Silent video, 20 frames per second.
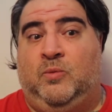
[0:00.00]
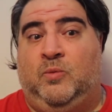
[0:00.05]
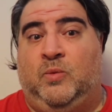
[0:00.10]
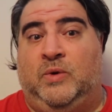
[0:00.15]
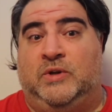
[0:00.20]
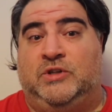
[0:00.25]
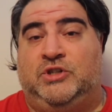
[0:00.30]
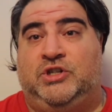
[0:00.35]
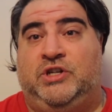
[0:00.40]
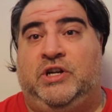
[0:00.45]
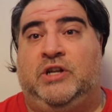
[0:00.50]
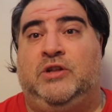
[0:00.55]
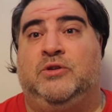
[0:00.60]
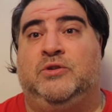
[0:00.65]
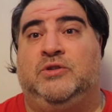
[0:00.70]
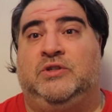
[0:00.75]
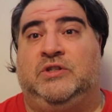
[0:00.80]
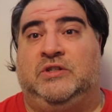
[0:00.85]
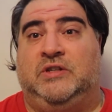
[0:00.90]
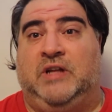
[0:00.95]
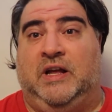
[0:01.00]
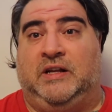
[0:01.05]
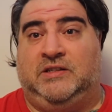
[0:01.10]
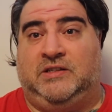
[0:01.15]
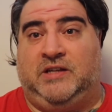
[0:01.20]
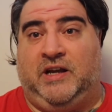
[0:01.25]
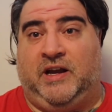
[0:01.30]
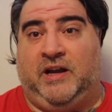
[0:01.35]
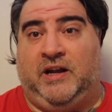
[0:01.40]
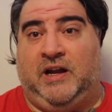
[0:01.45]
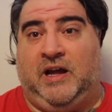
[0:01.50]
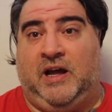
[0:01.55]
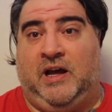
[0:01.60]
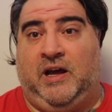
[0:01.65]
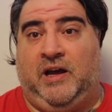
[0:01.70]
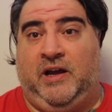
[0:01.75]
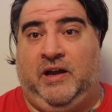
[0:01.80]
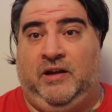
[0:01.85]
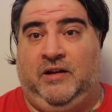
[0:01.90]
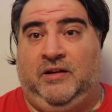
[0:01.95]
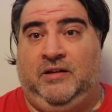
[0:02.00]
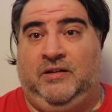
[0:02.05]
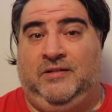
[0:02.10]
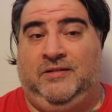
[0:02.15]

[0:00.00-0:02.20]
when she loses that second eye,